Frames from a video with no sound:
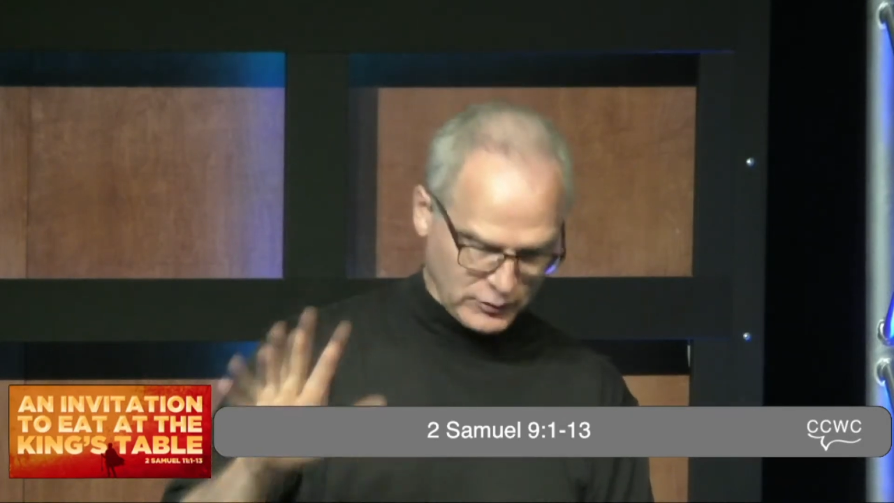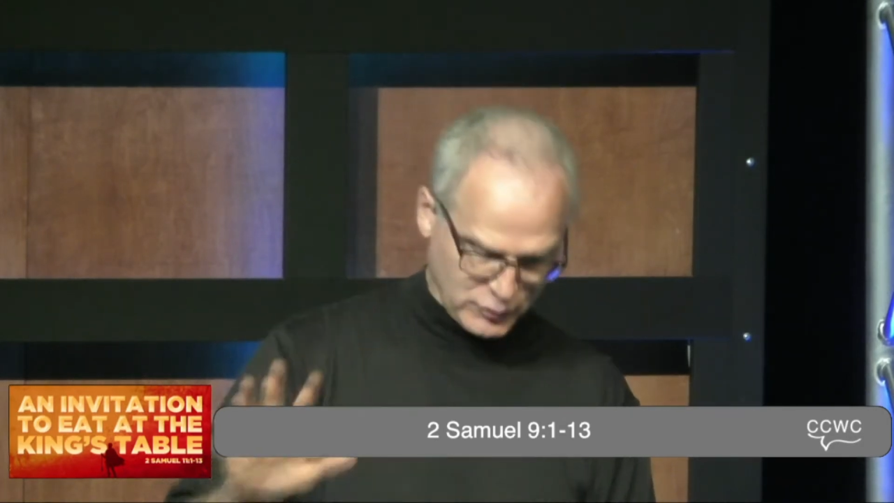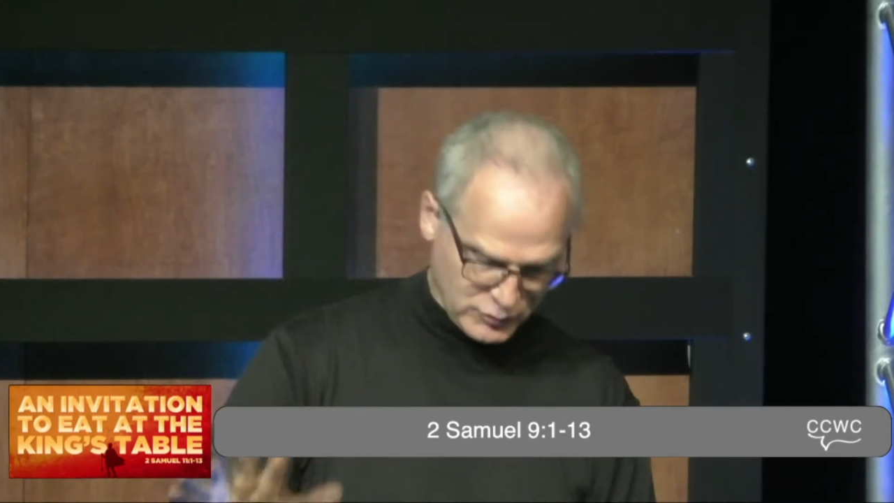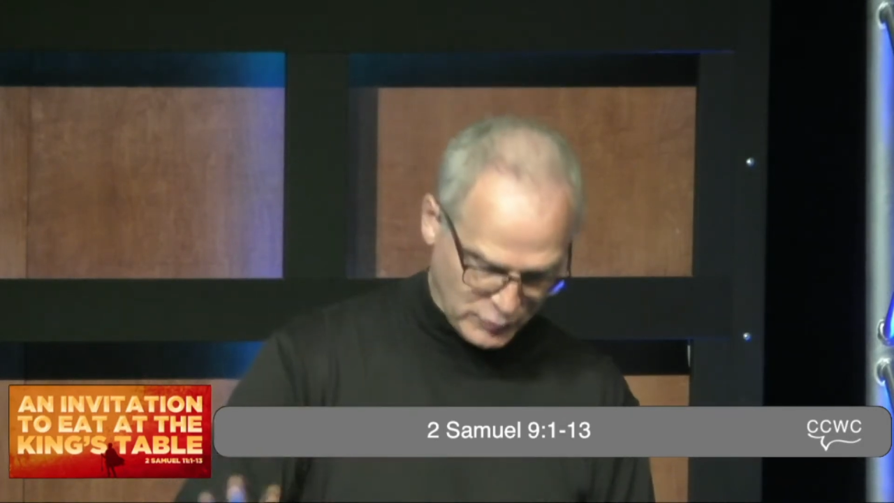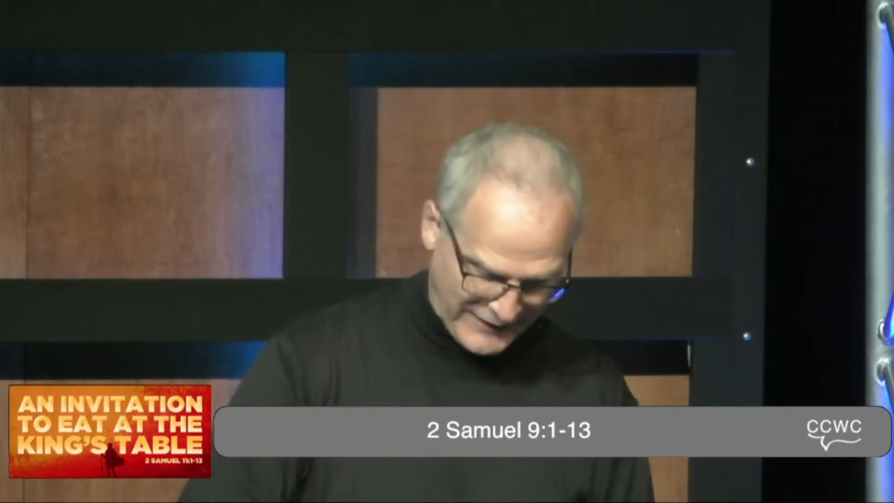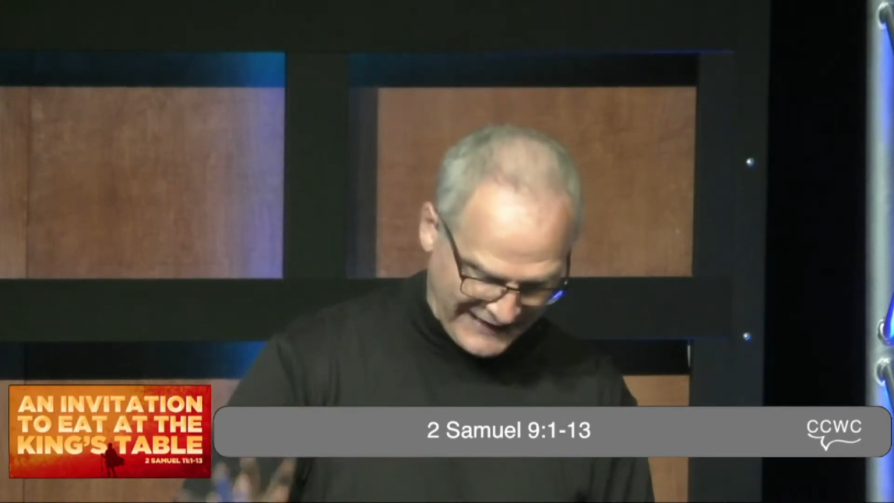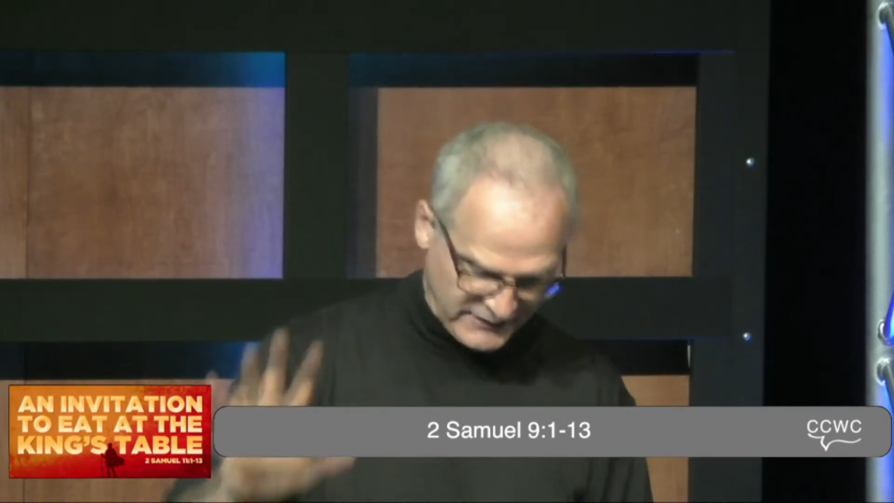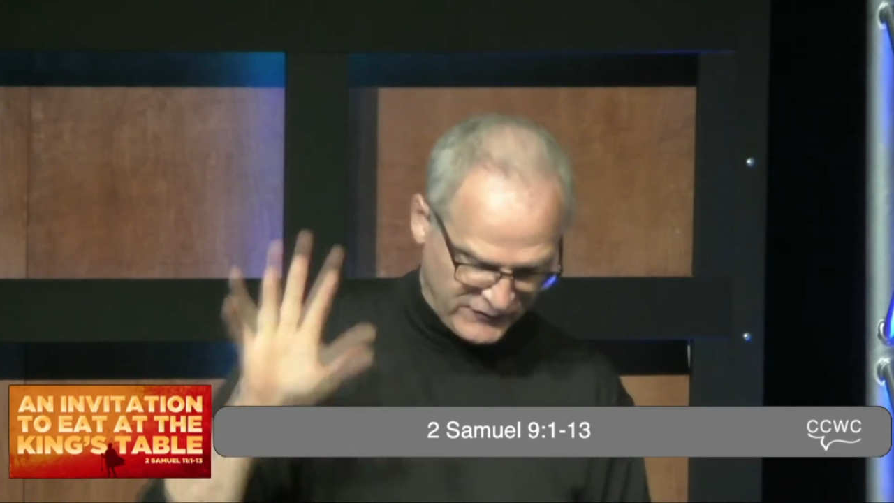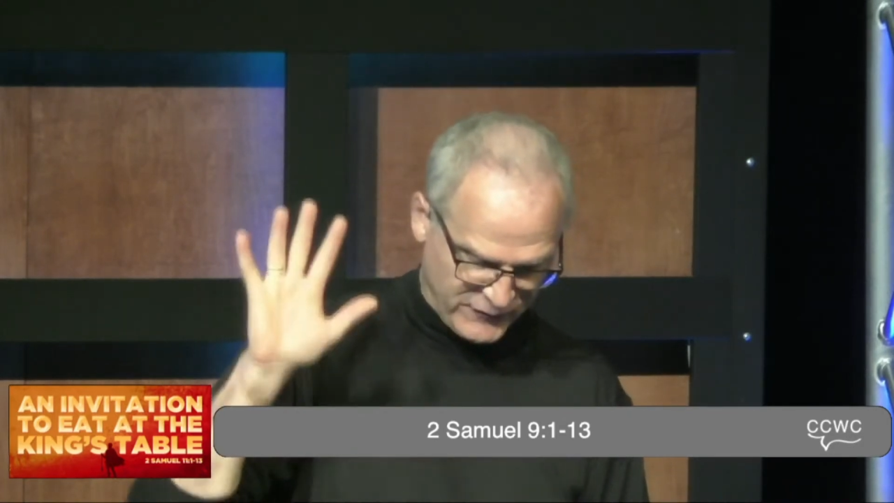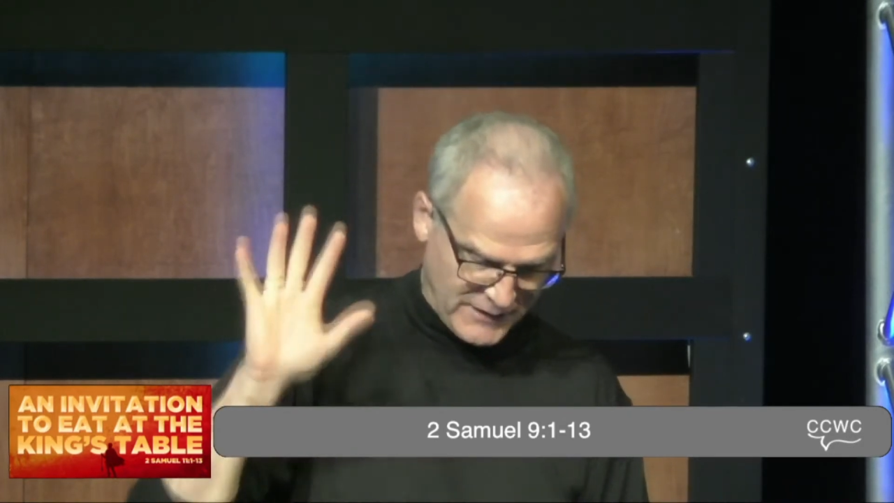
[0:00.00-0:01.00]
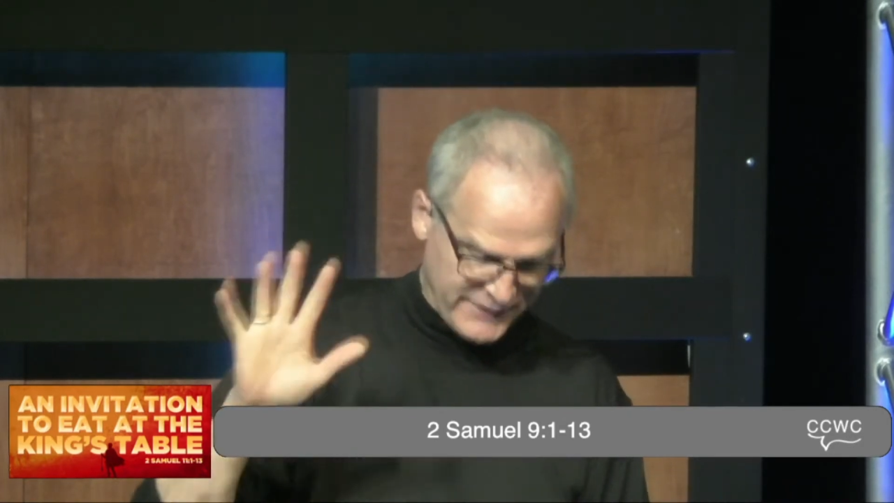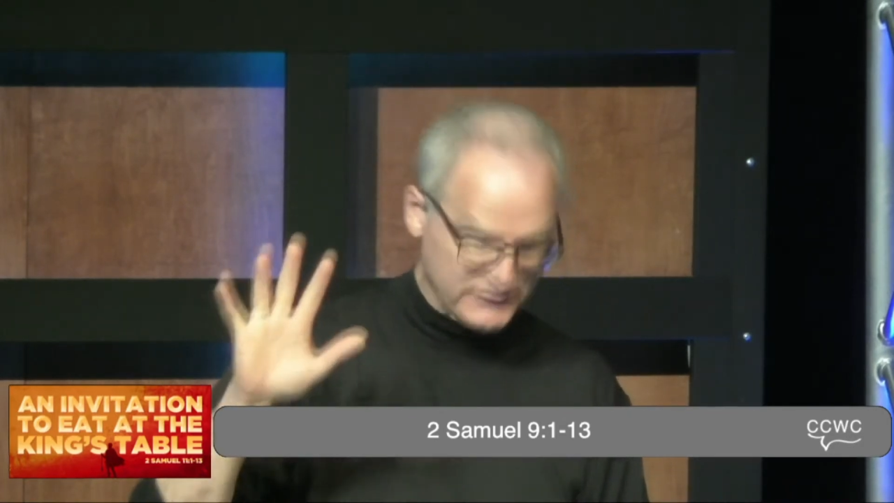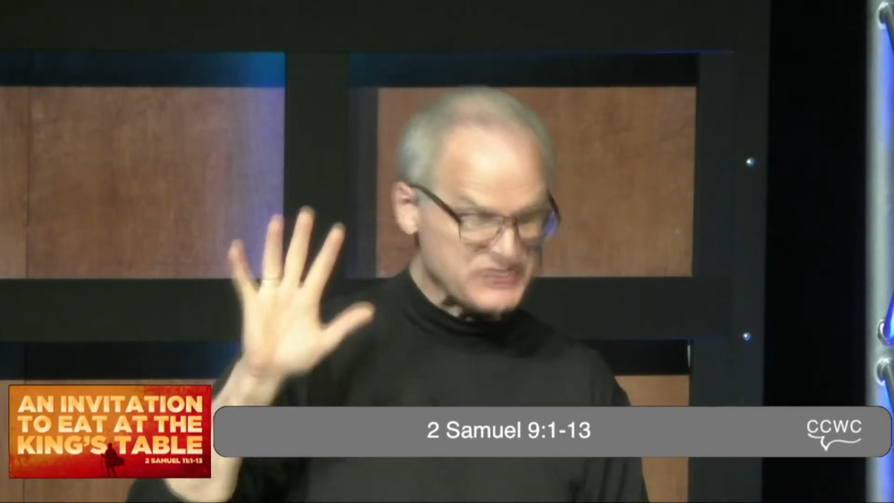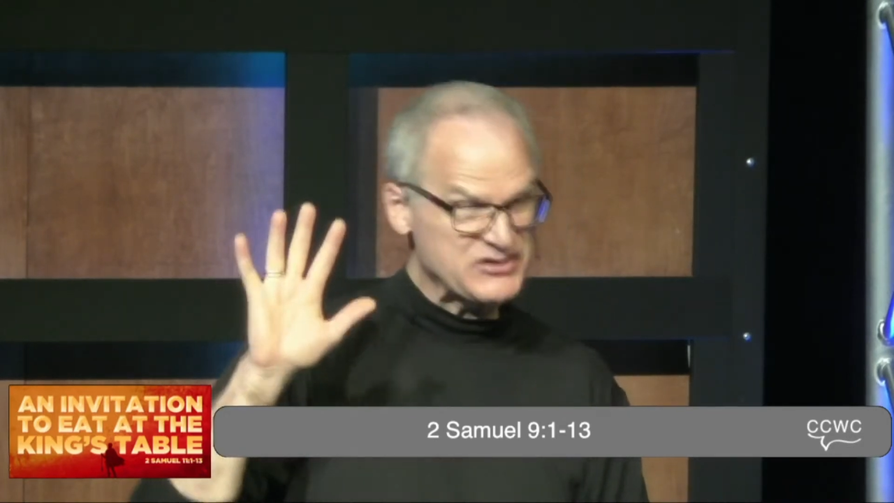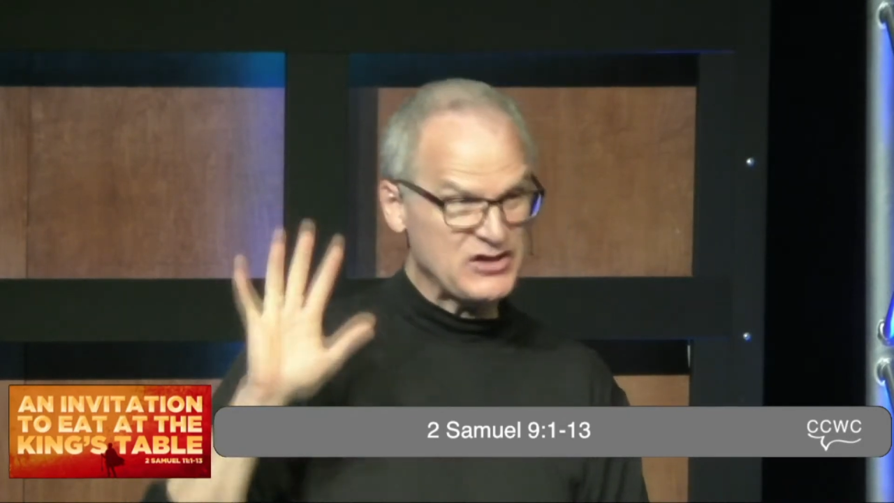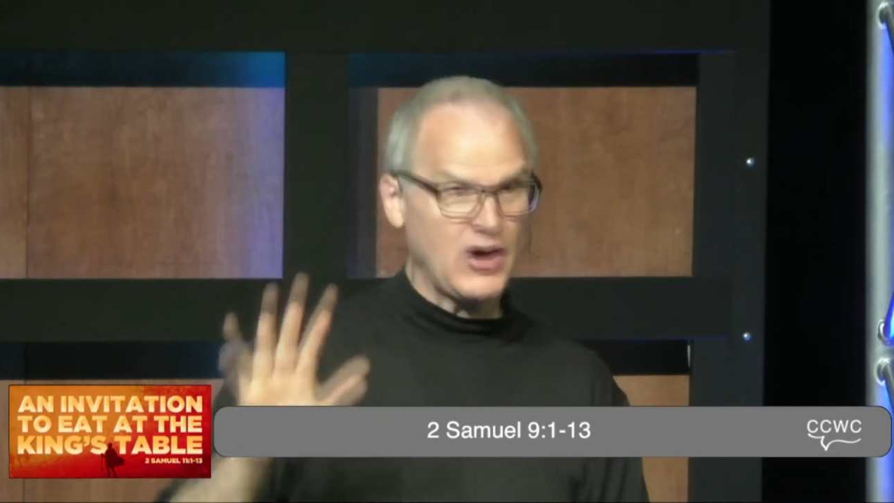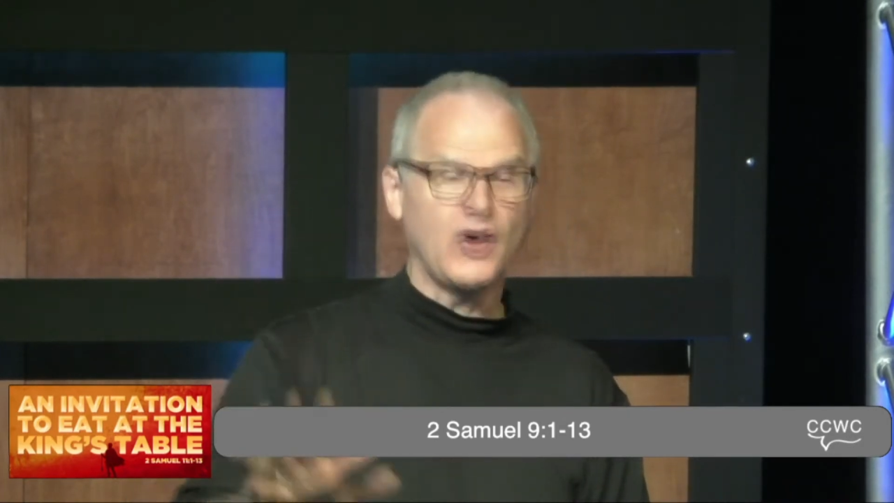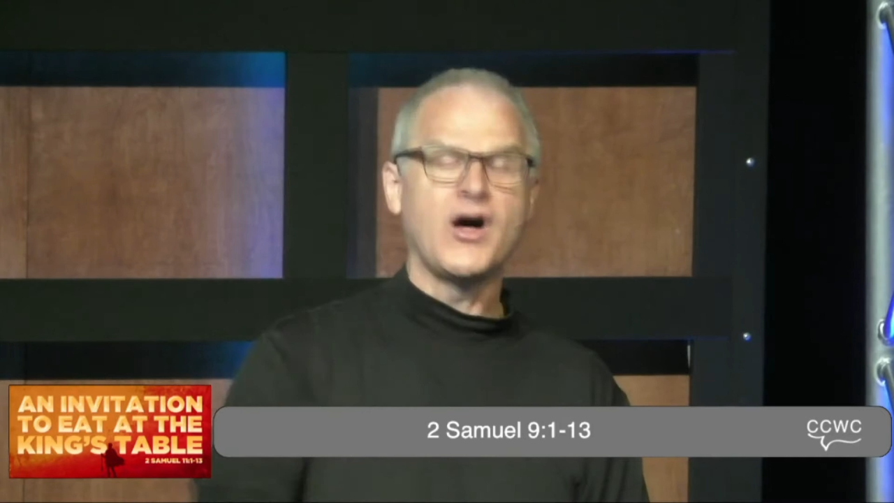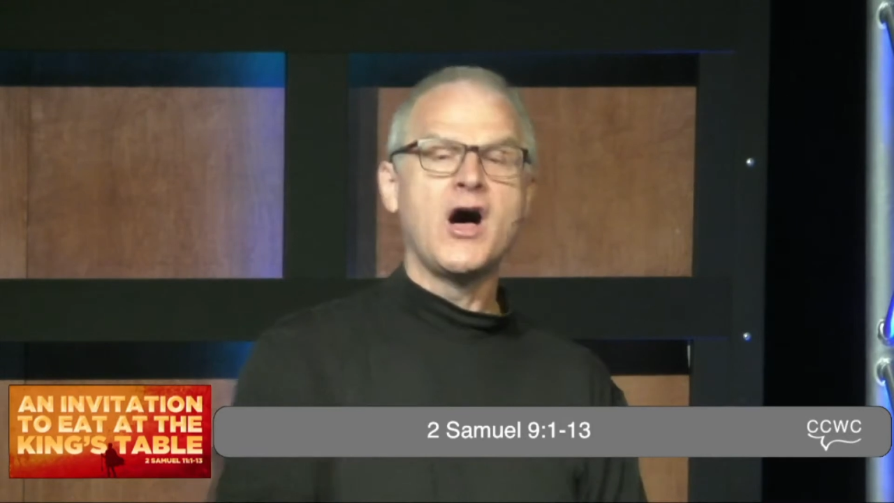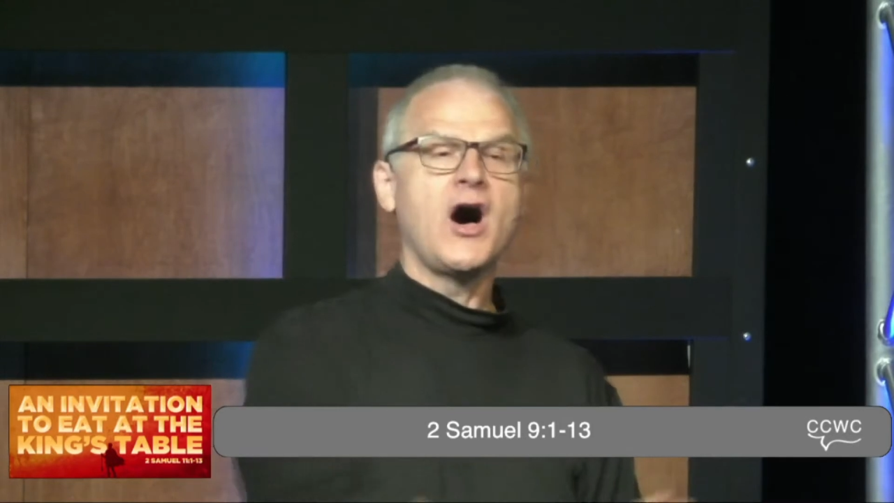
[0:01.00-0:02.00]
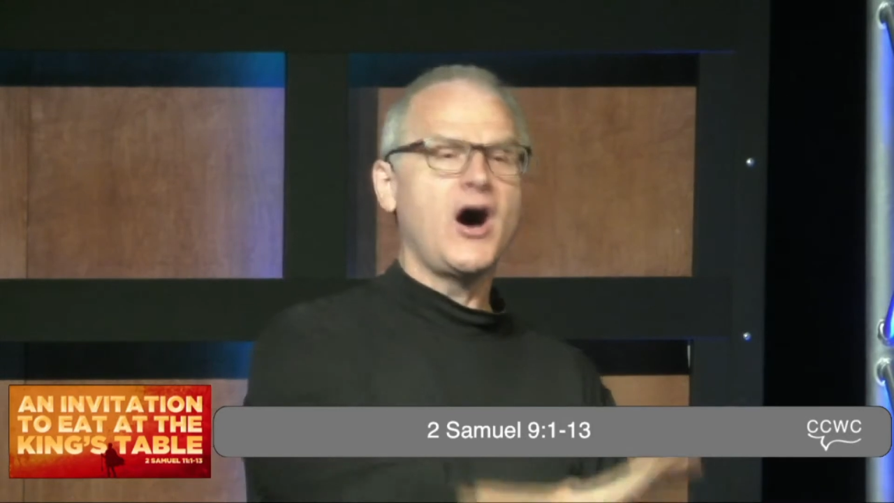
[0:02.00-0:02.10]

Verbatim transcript: grandfather Saul.